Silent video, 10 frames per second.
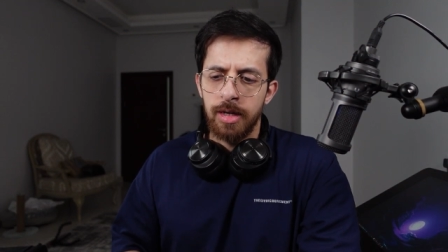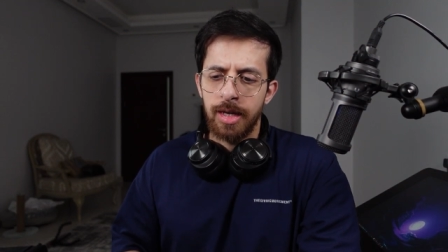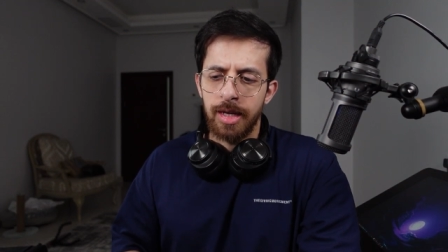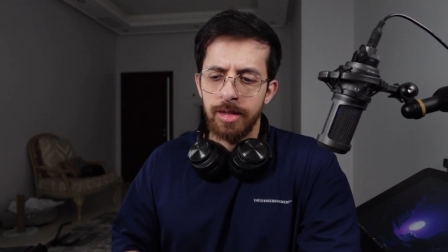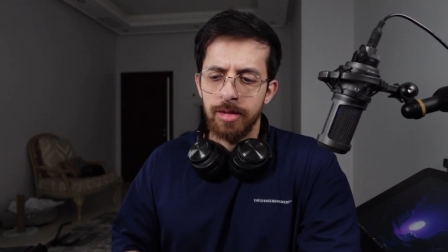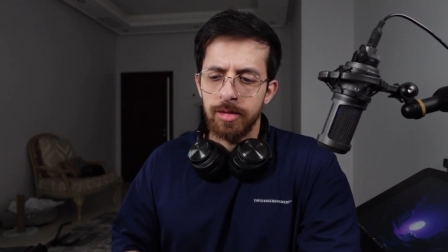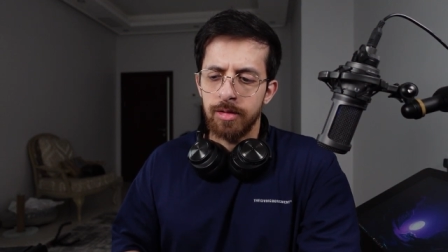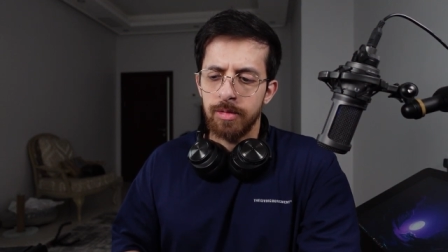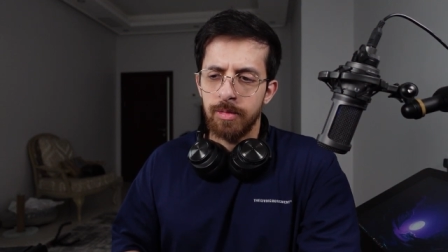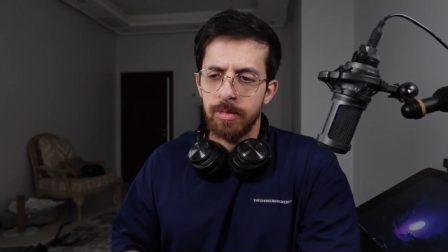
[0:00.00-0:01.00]

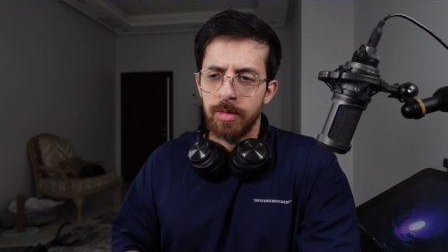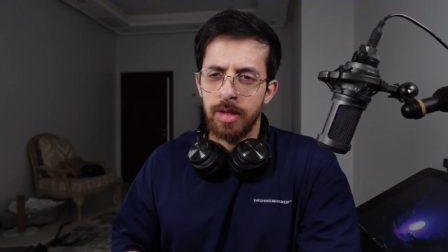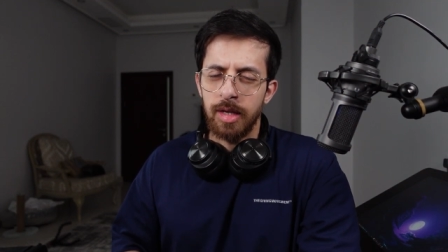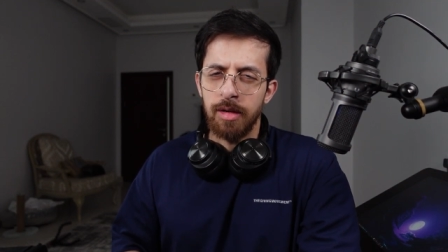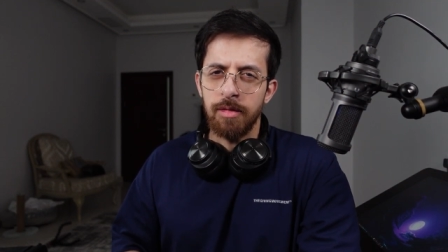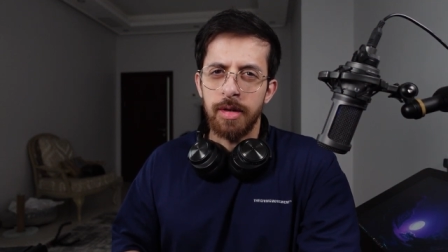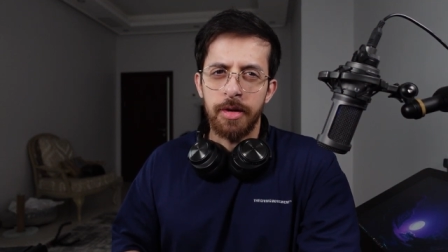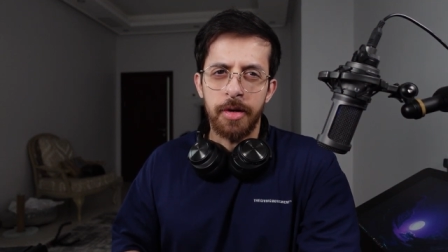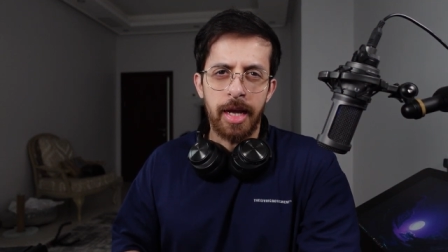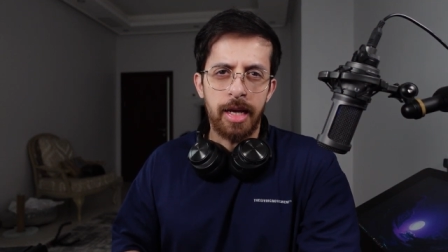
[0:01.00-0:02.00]
and the
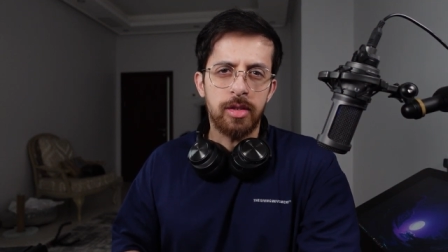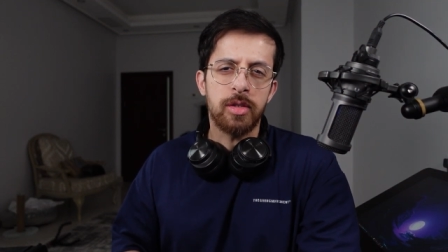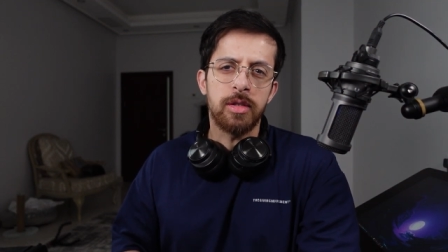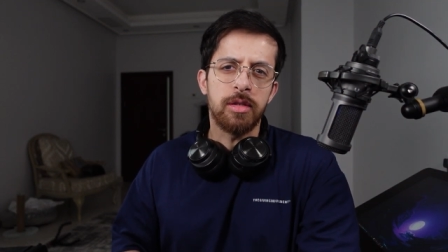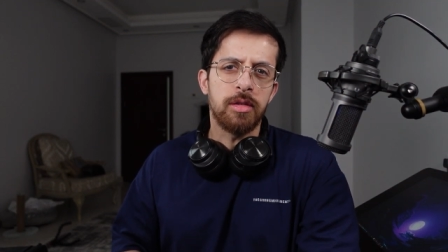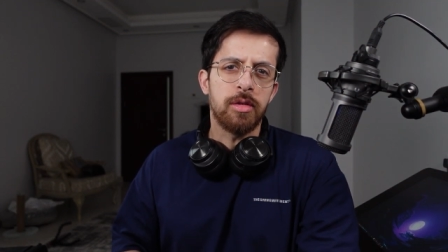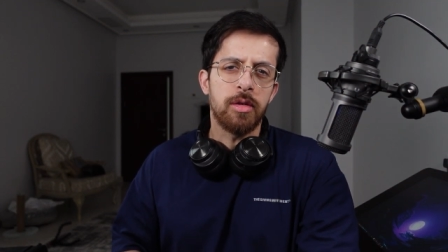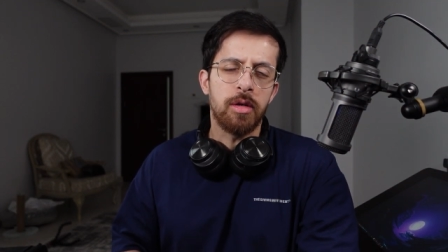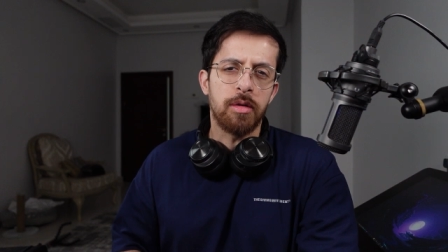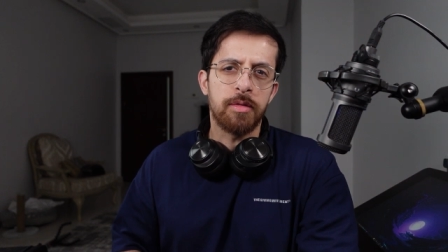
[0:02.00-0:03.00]
variation
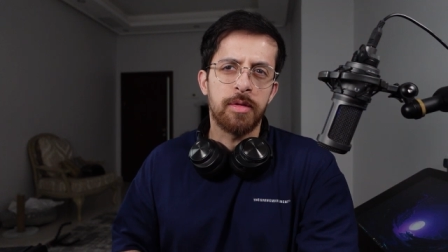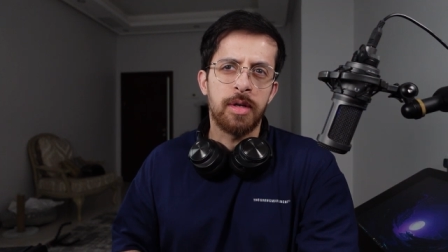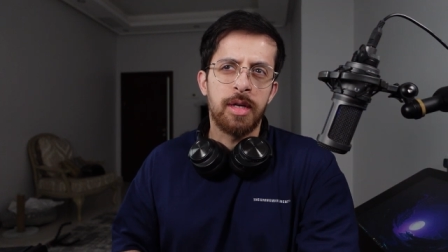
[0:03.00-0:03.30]
of